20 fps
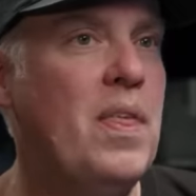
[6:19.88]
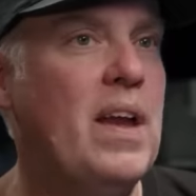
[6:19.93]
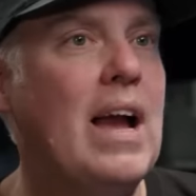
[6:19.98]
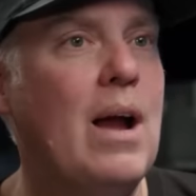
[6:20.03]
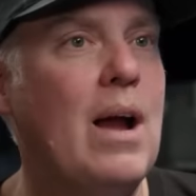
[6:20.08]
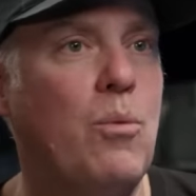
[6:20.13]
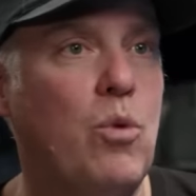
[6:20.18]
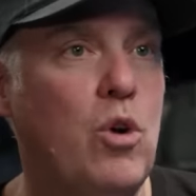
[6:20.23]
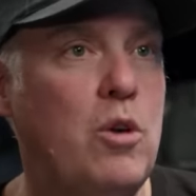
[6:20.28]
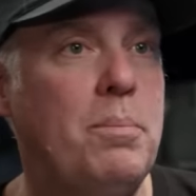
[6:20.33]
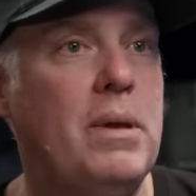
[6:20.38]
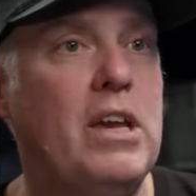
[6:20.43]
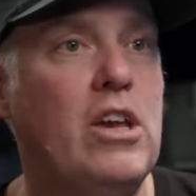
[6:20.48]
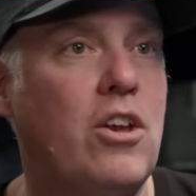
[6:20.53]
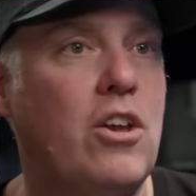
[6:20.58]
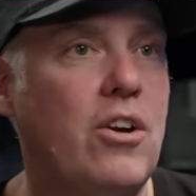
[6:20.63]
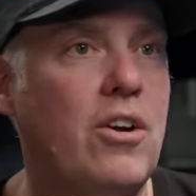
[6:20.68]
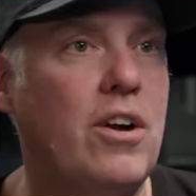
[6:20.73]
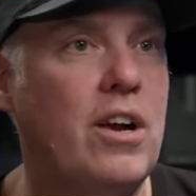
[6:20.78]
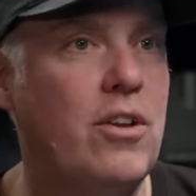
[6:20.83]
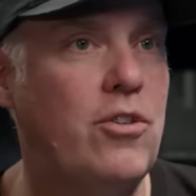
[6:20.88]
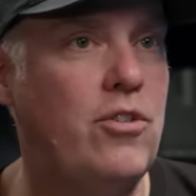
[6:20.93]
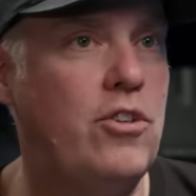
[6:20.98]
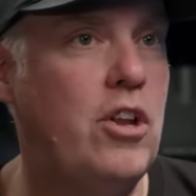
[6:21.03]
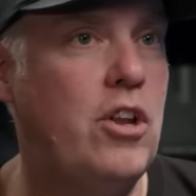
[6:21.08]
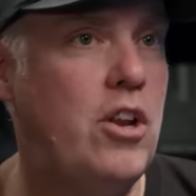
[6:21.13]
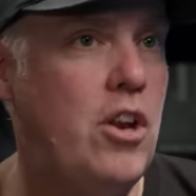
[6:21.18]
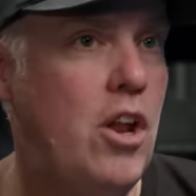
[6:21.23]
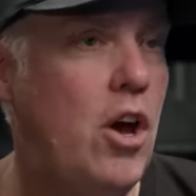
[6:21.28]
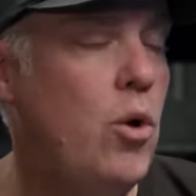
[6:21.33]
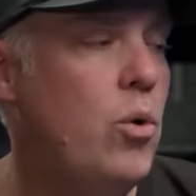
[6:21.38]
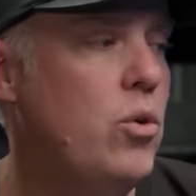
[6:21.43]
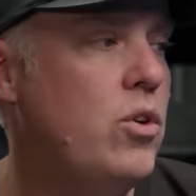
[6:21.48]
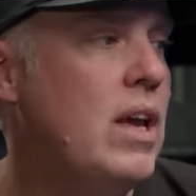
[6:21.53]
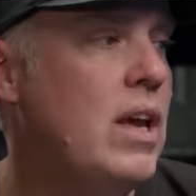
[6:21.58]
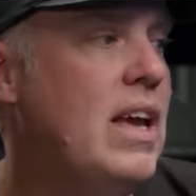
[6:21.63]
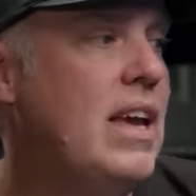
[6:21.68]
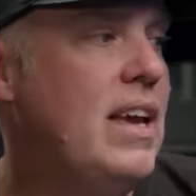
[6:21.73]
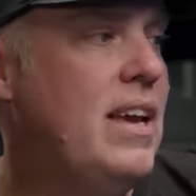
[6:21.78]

thing I would be curious to note